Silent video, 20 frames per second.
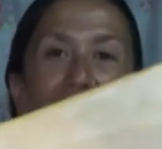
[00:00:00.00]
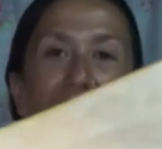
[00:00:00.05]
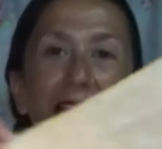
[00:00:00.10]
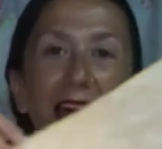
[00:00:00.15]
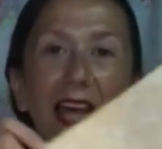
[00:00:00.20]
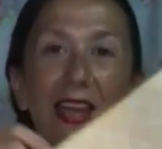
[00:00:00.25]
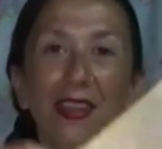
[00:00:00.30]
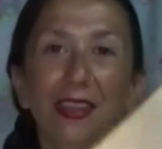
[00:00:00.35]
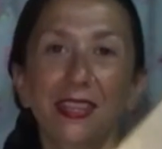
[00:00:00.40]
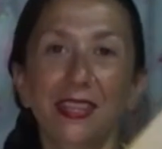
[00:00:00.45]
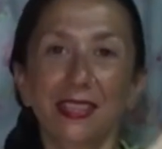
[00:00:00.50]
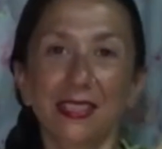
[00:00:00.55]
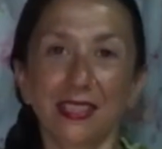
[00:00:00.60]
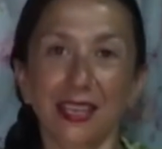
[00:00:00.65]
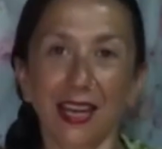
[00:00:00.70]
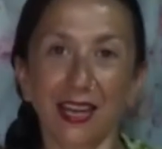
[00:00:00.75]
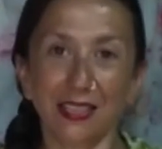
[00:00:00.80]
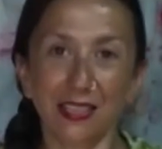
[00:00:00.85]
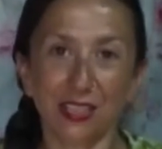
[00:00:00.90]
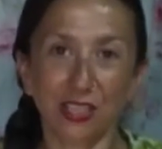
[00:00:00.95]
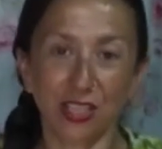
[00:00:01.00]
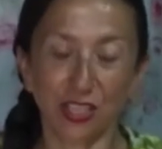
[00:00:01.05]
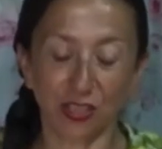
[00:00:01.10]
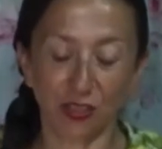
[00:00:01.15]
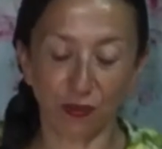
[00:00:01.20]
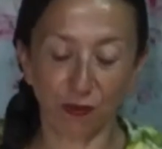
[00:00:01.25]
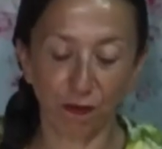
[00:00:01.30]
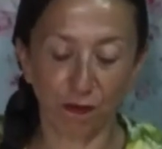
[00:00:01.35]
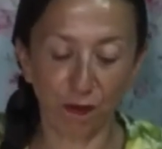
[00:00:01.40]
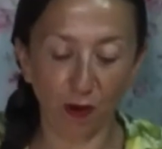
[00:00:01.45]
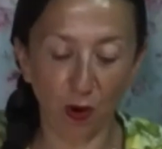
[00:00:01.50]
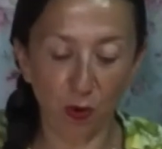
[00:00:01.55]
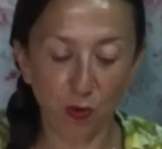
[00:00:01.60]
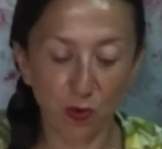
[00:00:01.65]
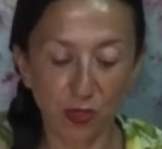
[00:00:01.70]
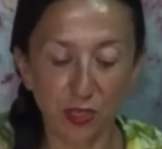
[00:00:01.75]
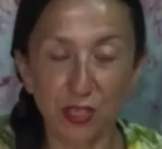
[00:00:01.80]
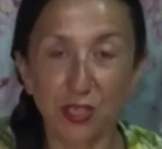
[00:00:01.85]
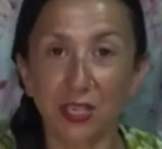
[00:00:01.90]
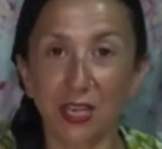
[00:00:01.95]
And this has just
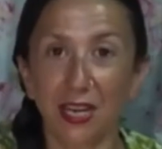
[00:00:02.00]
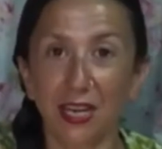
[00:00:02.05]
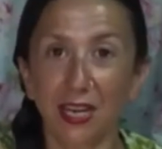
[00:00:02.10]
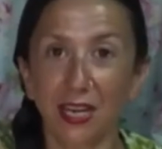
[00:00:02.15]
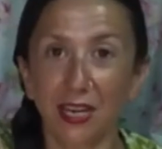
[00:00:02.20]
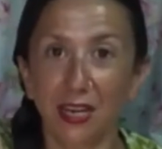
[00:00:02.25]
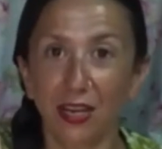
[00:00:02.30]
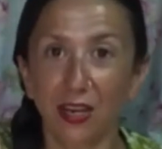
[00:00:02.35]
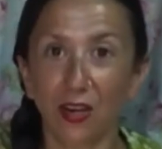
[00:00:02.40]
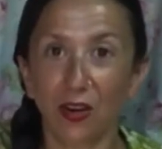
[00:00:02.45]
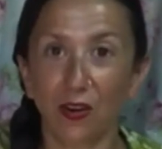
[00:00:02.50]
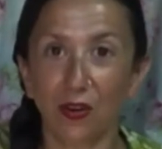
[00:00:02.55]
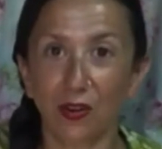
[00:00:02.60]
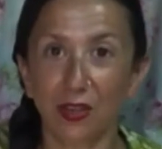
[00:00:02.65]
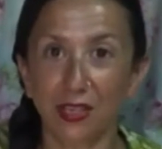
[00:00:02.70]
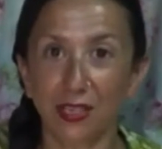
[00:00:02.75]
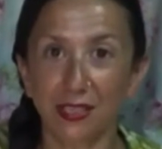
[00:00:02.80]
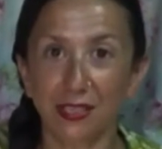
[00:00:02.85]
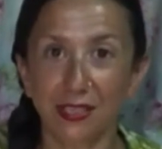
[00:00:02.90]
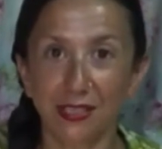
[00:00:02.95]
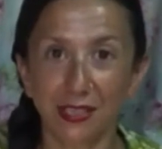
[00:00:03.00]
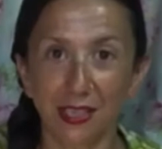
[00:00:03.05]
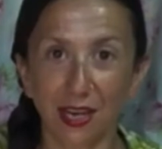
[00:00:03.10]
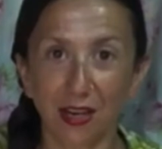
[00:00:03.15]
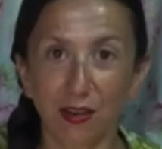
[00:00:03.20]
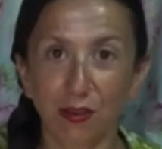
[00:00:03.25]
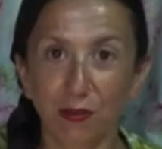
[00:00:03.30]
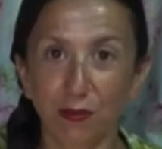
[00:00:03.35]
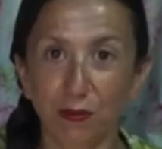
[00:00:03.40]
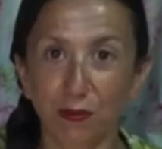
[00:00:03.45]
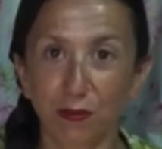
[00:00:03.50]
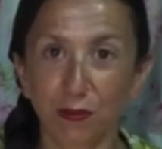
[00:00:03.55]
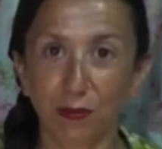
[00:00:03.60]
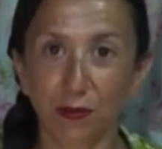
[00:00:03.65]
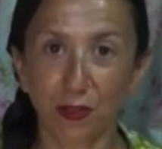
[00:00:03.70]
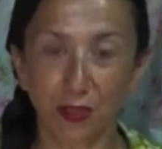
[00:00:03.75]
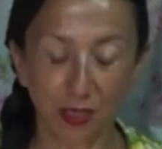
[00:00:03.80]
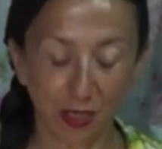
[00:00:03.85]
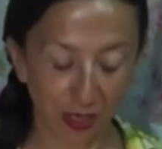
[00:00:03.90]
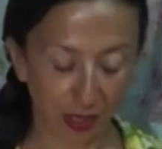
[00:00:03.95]
folded in on itself.
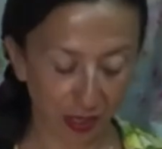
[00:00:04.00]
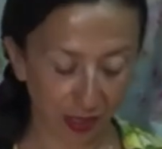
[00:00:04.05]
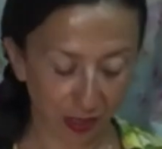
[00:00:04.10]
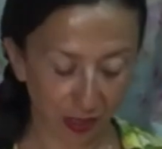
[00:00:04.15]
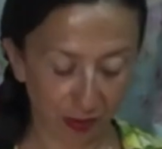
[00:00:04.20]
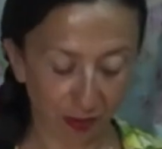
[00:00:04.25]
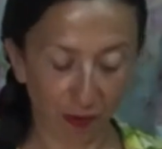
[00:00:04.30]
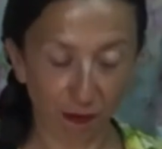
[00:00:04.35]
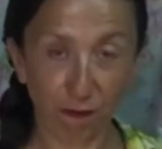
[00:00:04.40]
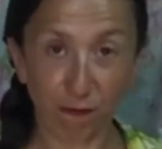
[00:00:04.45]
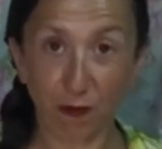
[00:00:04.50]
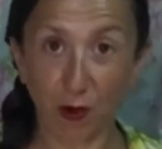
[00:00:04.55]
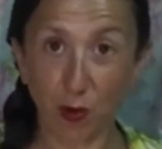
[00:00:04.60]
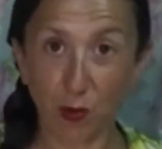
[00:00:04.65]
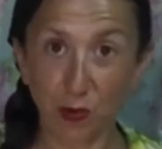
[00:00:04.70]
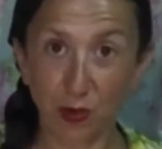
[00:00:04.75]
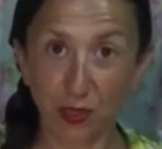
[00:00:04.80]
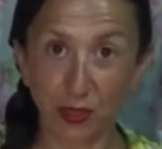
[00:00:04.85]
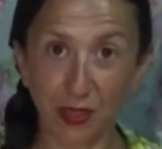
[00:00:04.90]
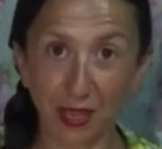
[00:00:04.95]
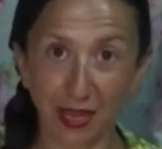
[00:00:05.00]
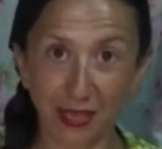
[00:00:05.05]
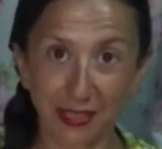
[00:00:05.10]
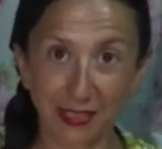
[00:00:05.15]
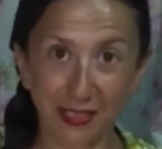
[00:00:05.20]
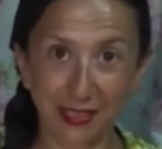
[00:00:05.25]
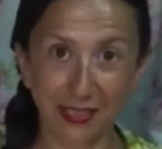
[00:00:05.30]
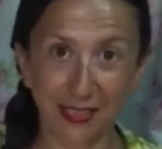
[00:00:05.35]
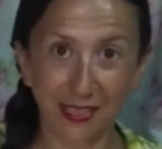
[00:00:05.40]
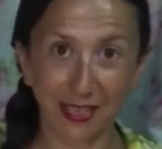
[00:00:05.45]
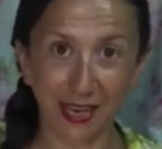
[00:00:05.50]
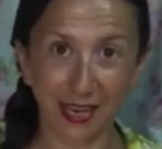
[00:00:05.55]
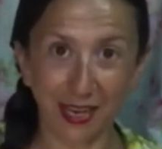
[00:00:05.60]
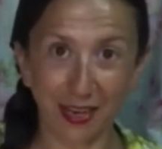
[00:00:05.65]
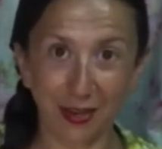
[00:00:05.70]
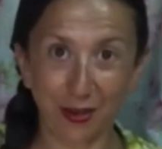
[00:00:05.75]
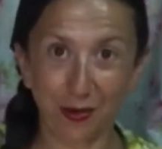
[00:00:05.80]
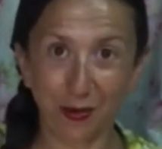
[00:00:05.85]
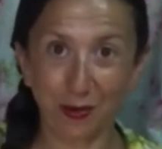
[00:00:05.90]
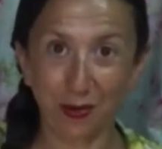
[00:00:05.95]
So I folded that
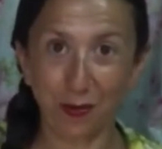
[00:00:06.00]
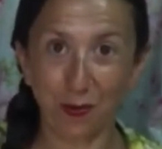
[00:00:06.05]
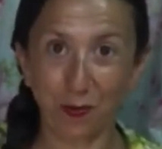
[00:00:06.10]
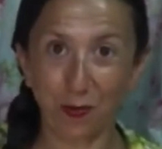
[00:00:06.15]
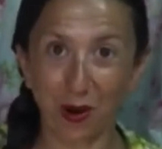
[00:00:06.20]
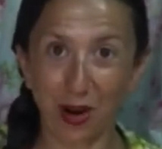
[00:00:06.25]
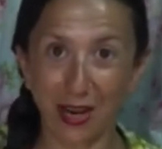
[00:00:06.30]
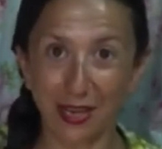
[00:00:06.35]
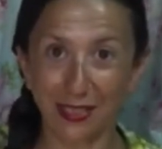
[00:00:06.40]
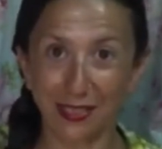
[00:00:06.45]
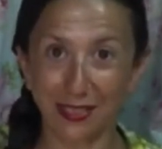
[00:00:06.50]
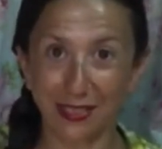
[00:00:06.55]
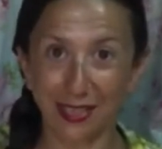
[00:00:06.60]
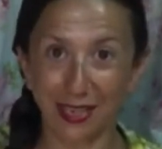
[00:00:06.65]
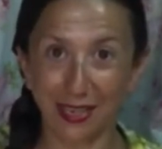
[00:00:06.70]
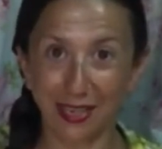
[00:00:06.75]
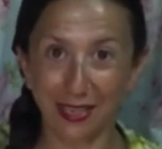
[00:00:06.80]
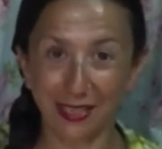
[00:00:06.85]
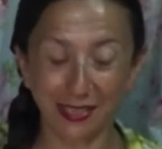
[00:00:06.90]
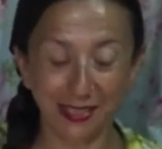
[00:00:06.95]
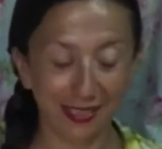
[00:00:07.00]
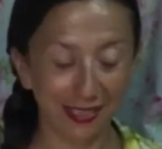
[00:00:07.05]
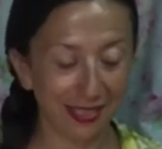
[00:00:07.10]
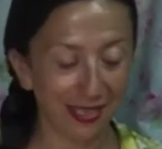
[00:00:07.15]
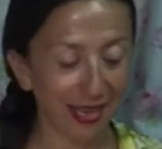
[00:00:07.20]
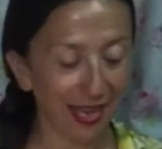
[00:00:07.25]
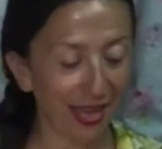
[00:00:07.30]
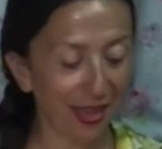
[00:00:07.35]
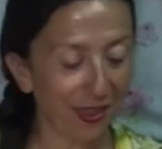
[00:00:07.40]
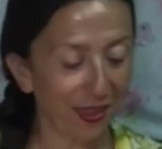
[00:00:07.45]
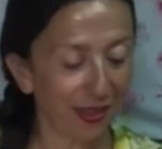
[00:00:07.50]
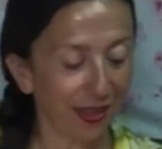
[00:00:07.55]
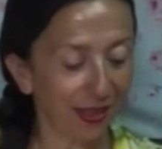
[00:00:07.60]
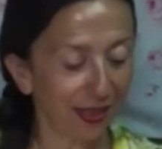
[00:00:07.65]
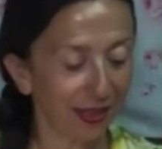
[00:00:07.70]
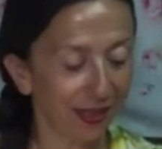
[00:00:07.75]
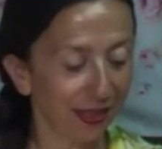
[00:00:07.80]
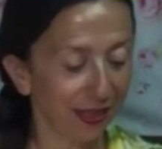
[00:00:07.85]
down, right sides together,